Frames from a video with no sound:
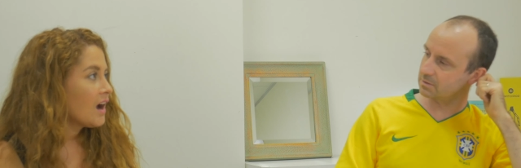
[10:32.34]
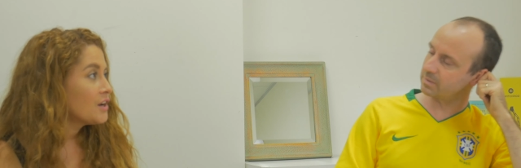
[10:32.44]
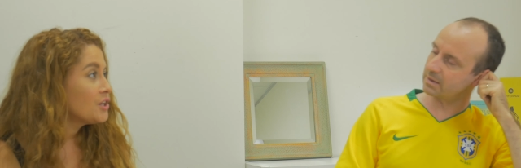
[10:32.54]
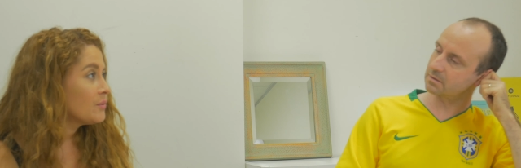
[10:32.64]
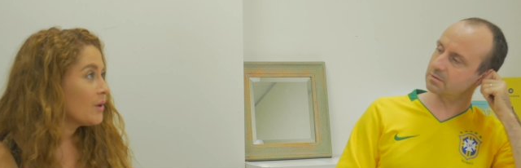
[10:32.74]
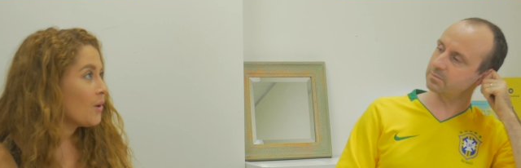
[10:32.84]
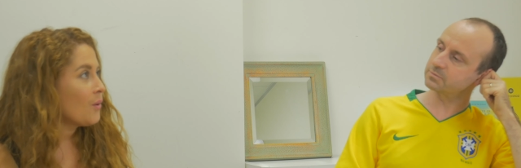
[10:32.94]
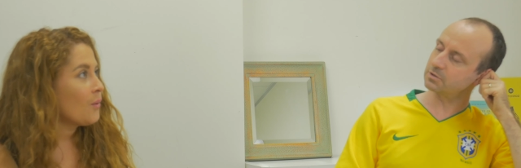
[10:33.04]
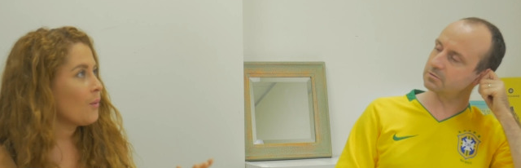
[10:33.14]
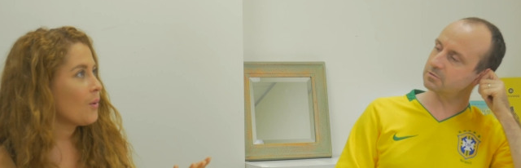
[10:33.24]
Speaker 1: back you go to
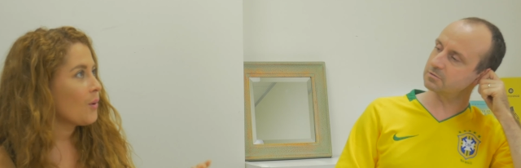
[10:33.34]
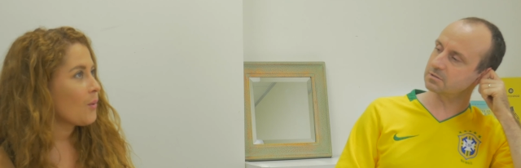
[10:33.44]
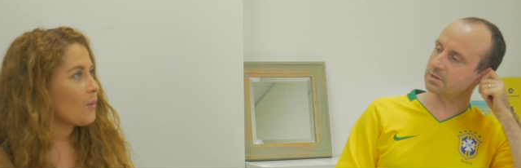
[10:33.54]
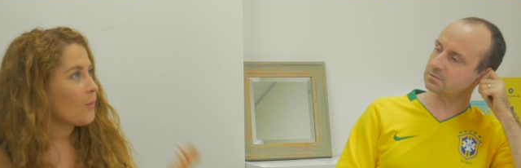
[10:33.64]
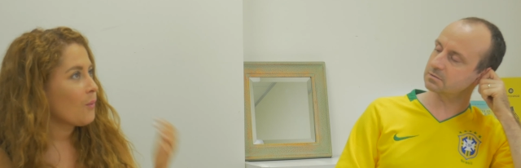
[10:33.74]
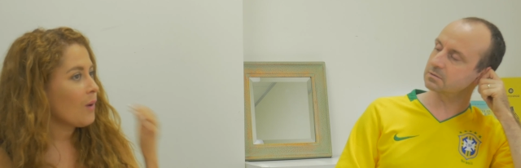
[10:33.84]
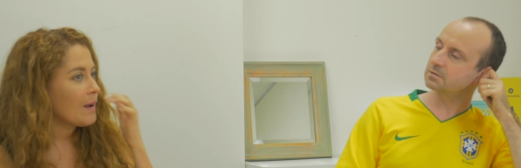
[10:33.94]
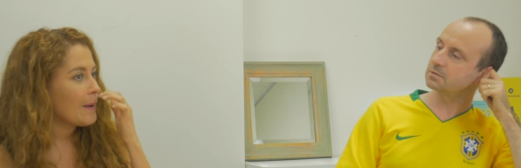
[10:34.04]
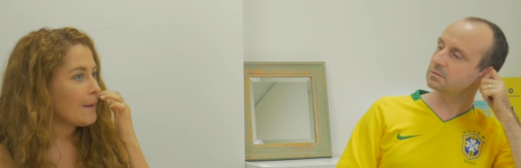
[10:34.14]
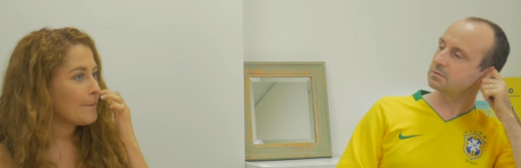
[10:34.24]
Honduras next?
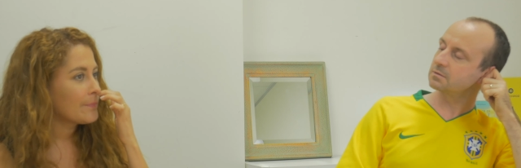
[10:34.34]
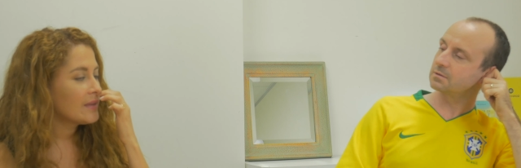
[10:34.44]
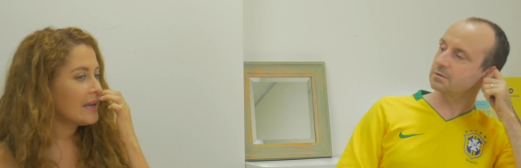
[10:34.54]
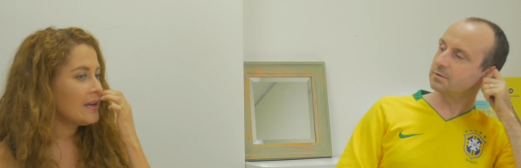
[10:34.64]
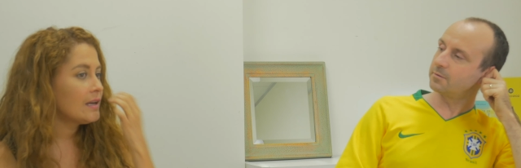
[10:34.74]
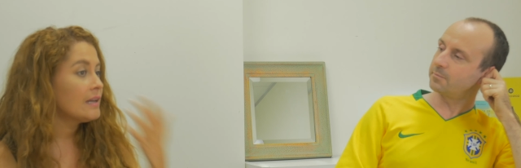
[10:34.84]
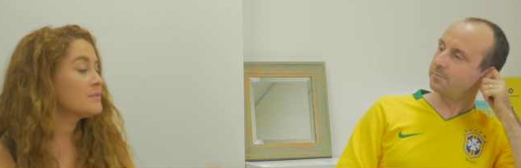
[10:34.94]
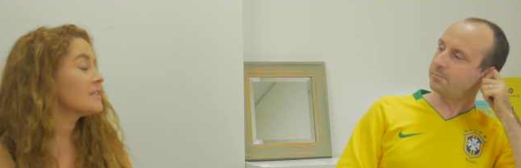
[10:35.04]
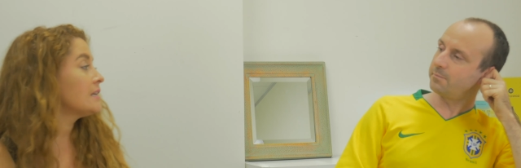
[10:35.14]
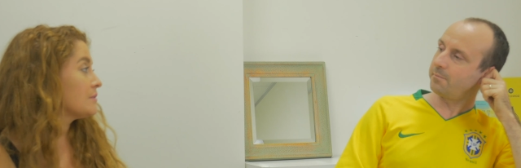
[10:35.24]
Speaker 2: What he he was
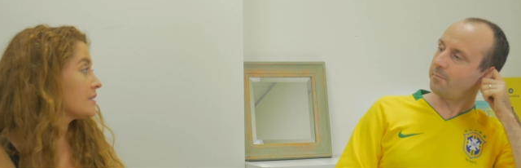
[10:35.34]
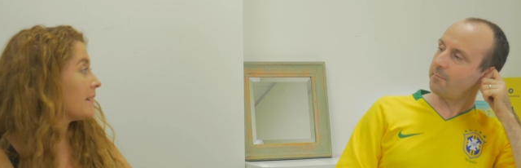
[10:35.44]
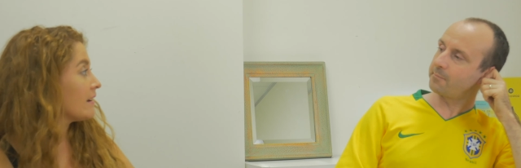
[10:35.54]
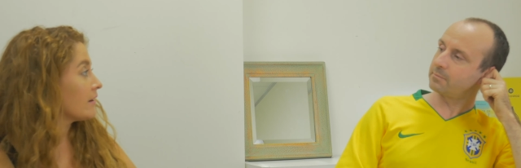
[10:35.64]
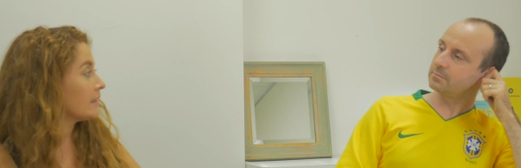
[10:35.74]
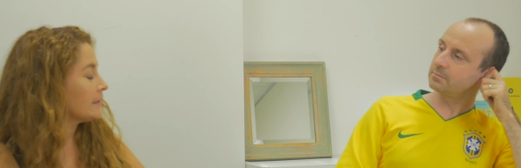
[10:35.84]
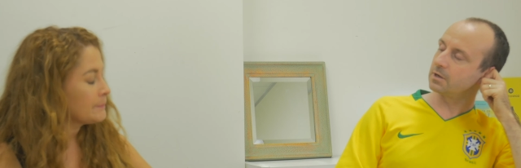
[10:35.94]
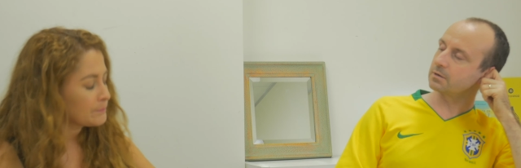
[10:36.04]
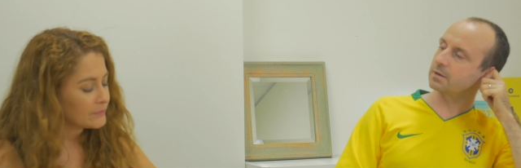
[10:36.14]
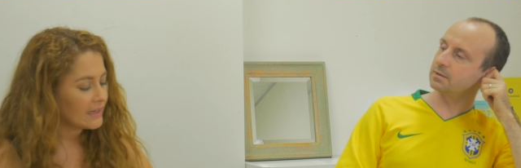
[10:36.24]
he was an American.
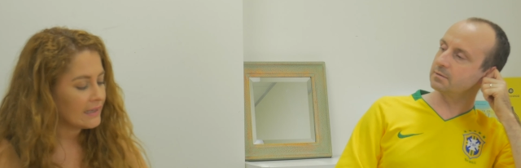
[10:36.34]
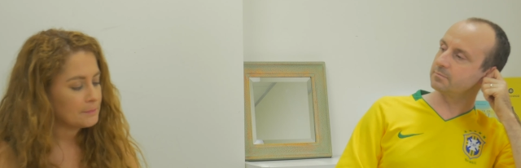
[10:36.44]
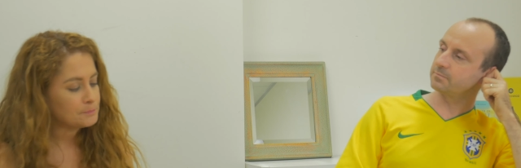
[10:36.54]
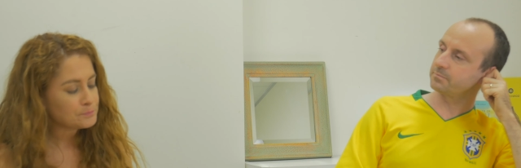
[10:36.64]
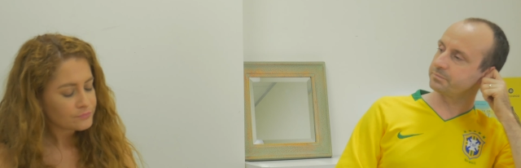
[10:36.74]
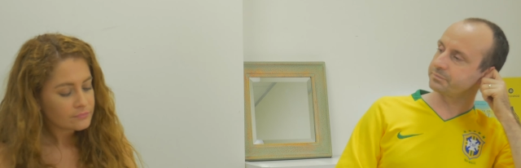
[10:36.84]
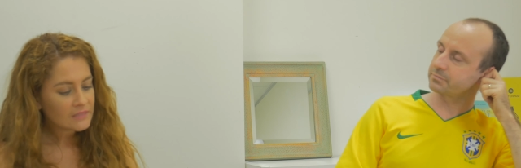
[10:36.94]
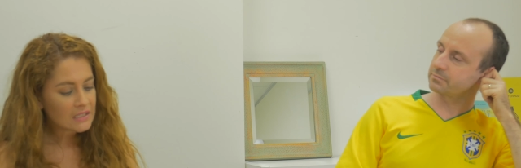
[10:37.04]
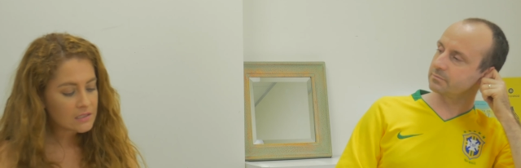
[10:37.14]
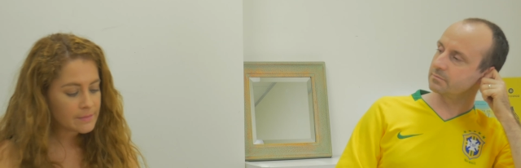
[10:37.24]
Okay. Um,
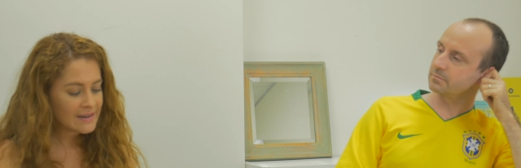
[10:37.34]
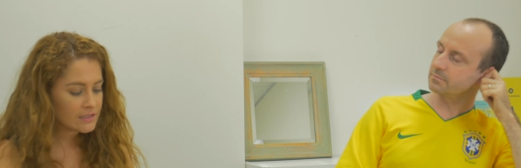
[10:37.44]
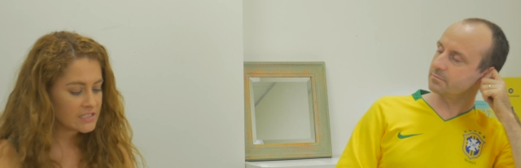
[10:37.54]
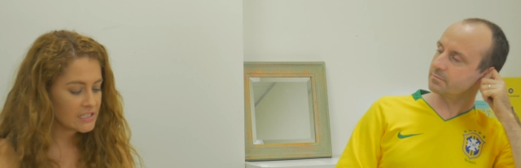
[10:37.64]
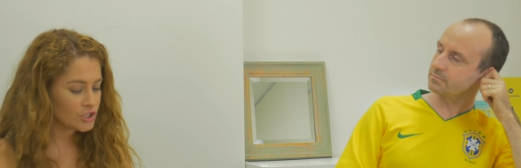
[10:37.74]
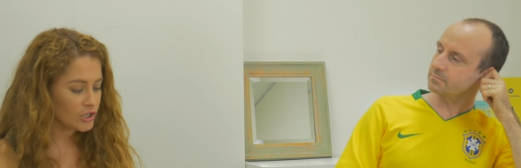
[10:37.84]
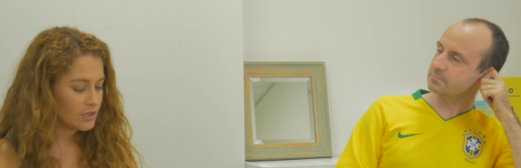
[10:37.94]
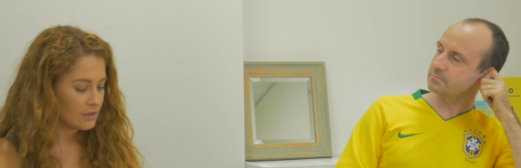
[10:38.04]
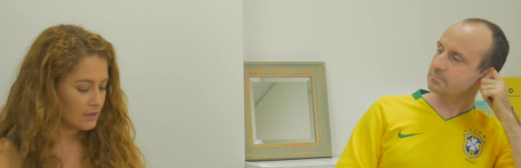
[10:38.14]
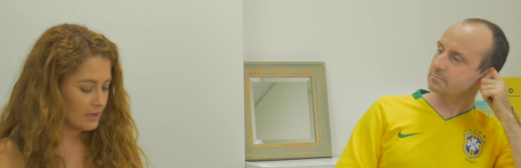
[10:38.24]
an American teacher
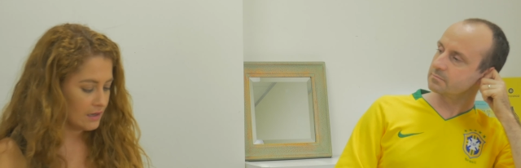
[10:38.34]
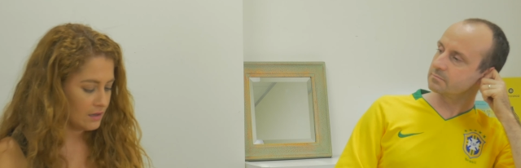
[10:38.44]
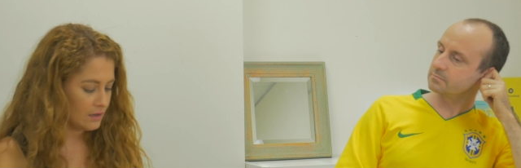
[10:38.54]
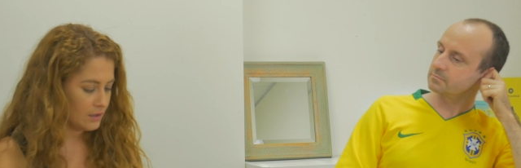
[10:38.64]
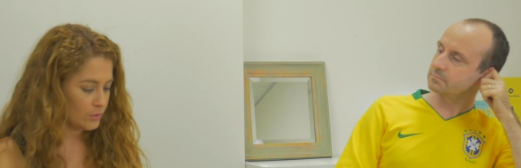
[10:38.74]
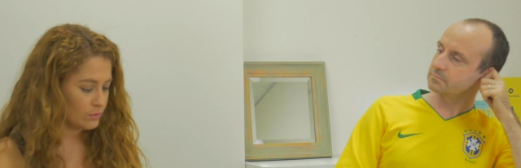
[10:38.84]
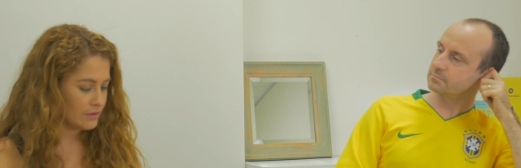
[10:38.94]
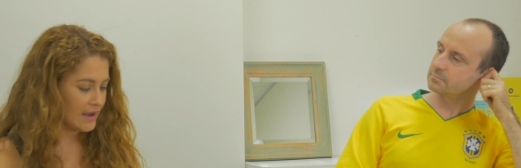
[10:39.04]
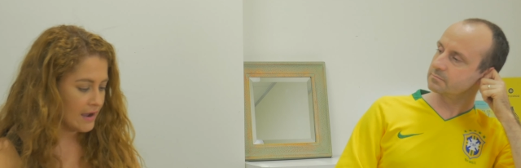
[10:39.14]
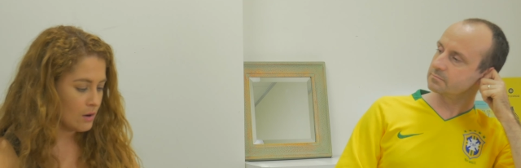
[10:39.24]
uh, who
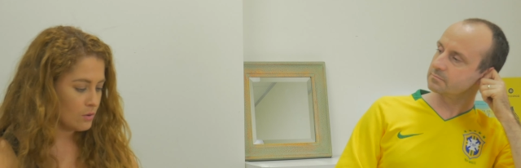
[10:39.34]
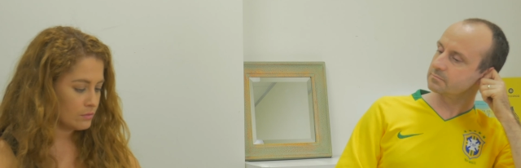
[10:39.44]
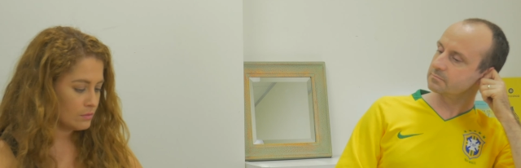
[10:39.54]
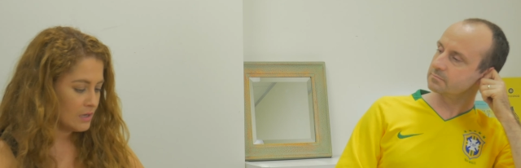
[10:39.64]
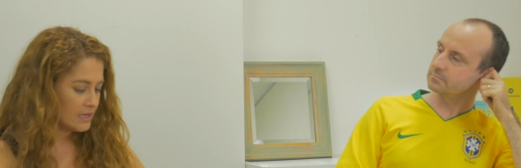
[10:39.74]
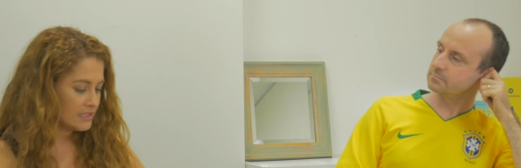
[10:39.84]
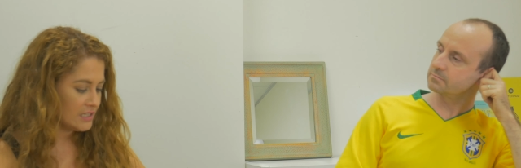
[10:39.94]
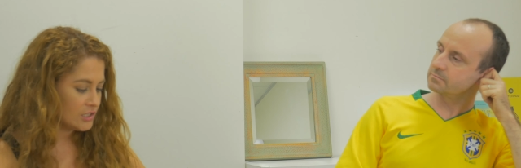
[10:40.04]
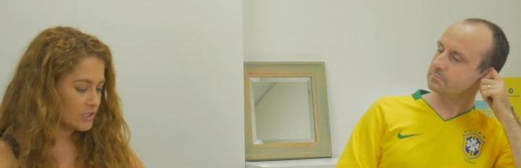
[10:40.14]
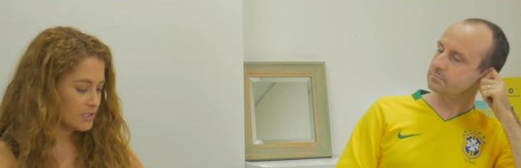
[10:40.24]
now
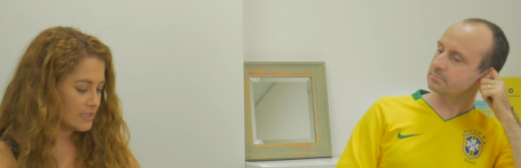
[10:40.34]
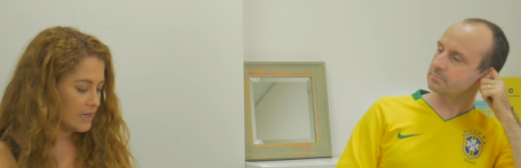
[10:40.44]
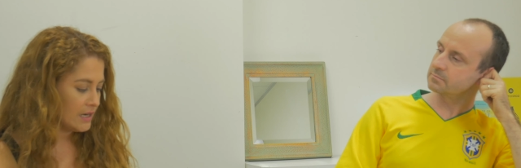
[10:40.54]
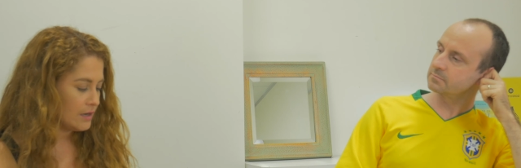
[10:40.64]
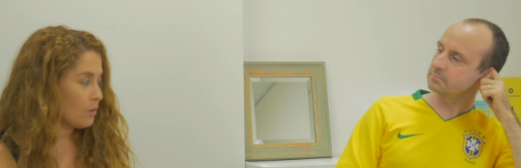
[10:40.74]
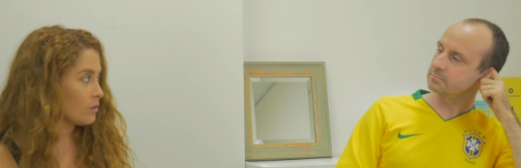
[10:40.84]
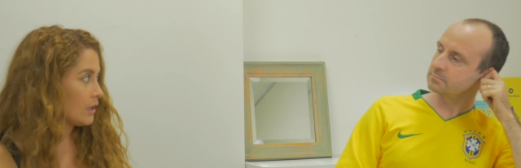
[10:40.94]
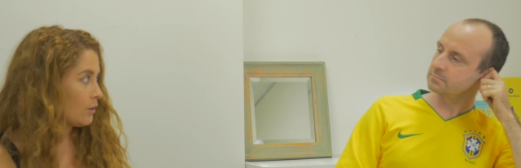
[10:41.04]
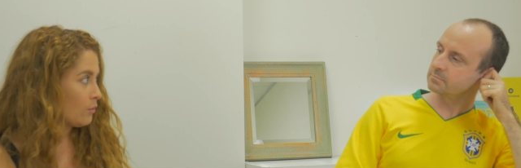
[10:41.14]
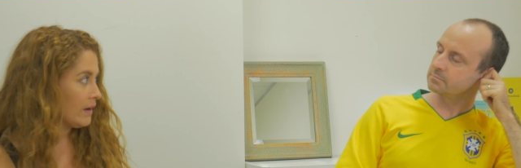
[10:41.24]
teaches in
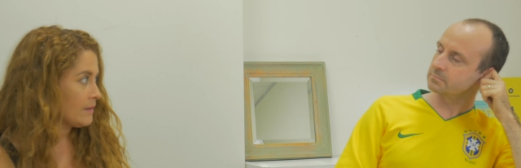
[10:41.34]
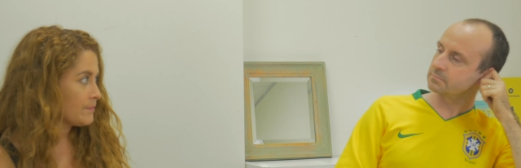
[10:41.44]
Oklahoma.